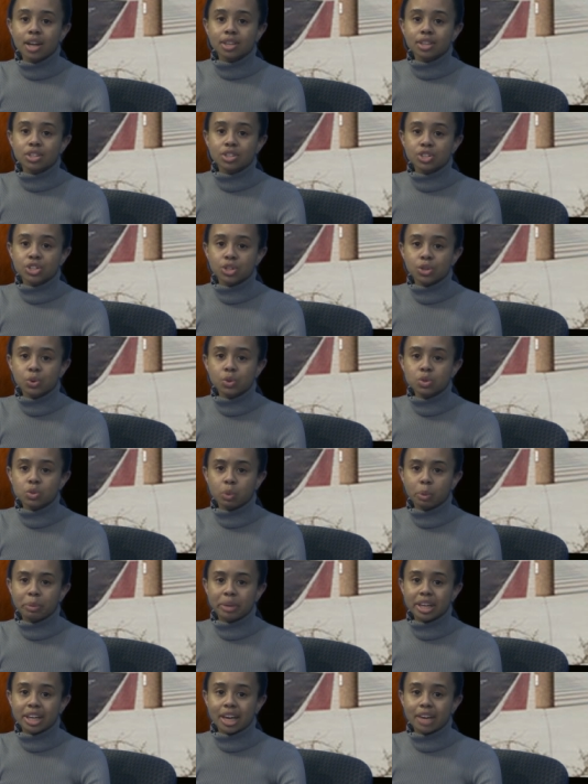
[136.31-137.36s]
The shoes will
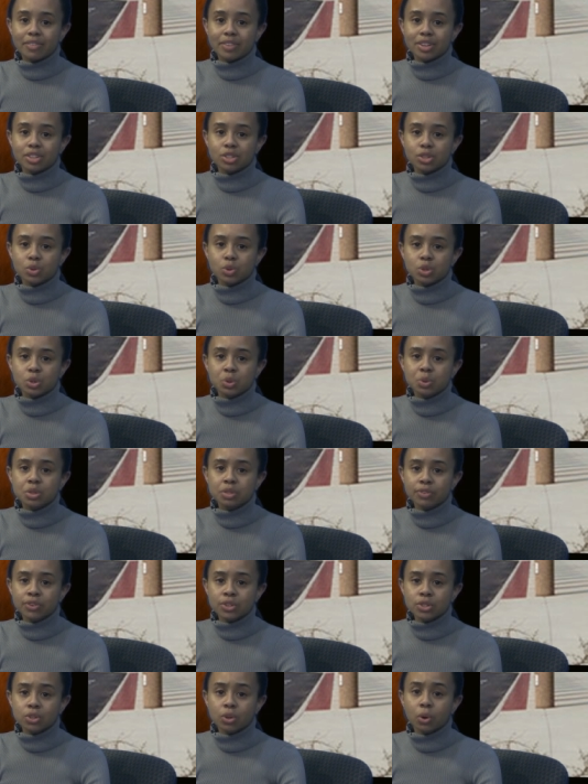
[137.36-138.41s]
be given to Shoes
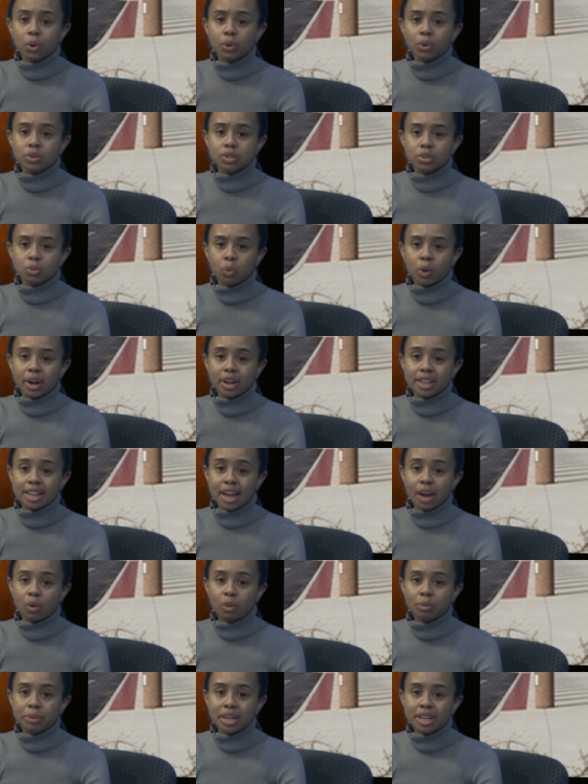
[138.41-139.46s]
for Souls, where they
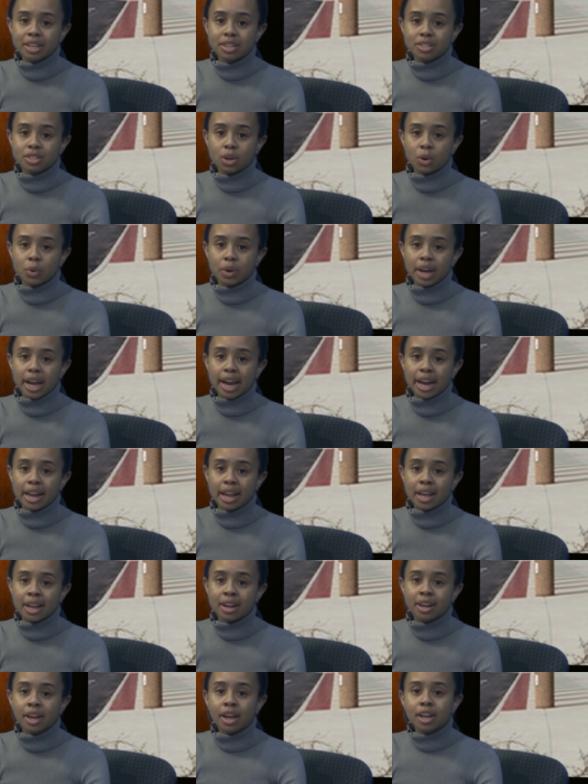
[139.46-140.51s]
will be
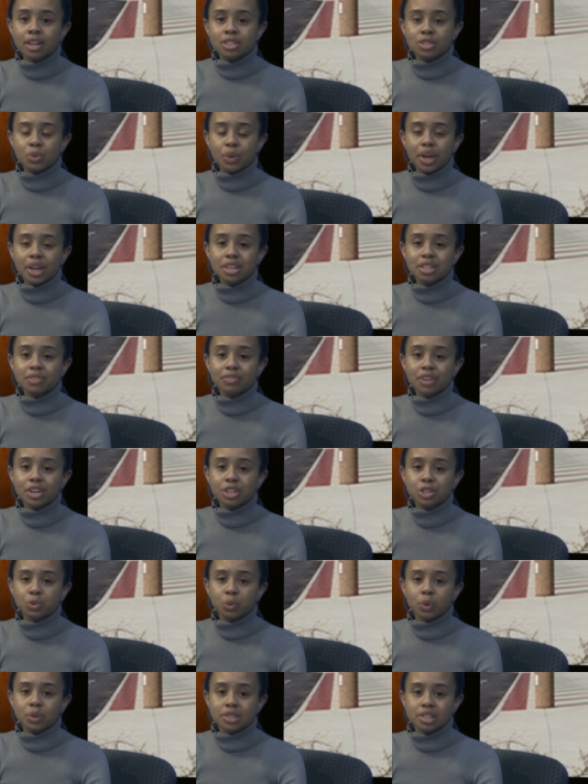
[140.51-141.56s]
donated to
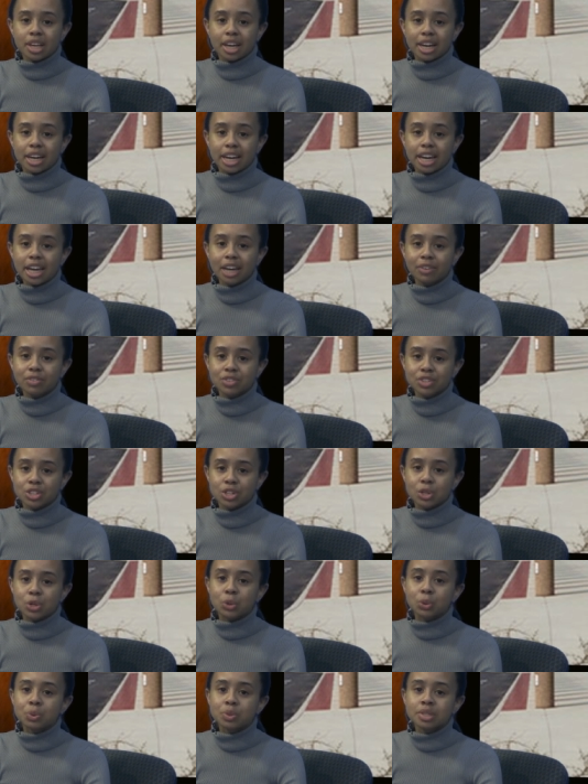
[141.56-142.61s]
individuals in need of
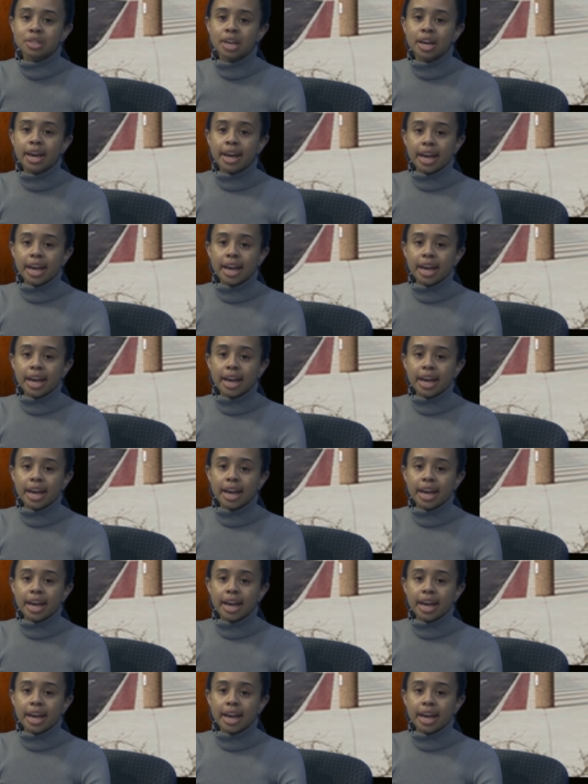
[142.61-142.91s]
shoes.